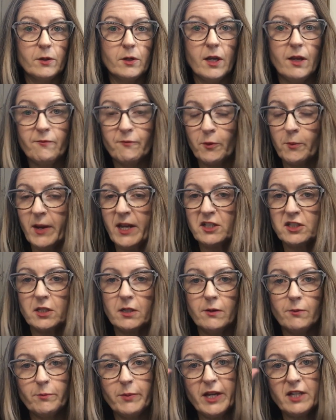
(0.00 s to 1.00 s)

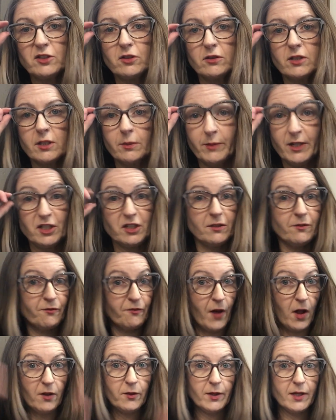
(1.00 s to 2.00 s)
information and picture submission
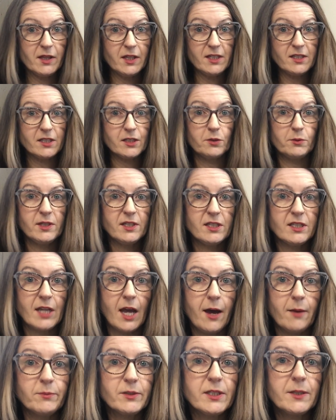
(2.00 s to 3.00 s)
following these 3
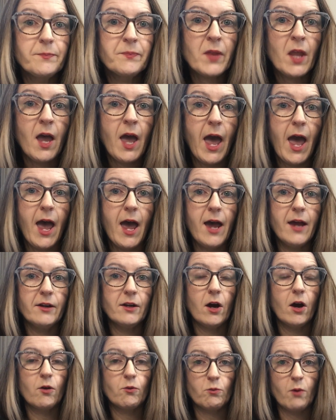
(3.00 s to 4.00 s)
steps
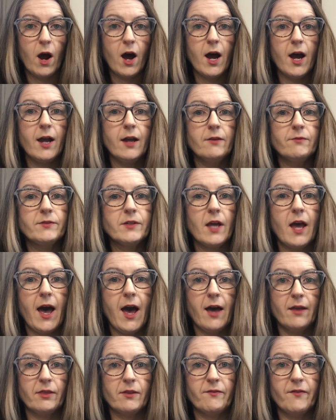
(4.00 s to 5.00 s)
and arrived
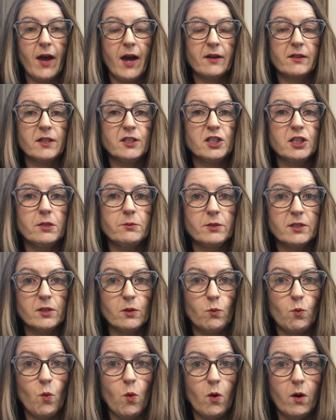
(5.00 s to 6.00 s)
at the fact that she was a
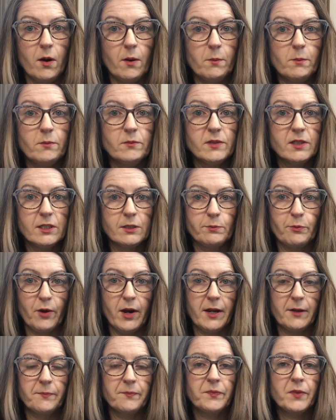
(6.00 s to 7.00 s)
warm
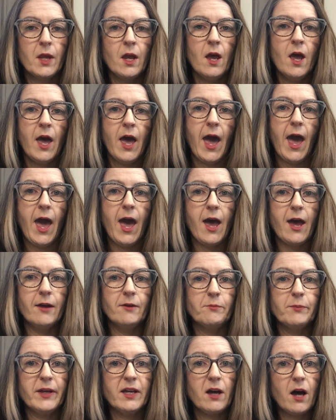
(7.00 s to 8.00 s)
spring.
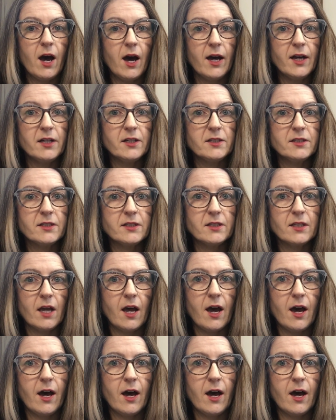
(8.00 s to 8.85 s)
And because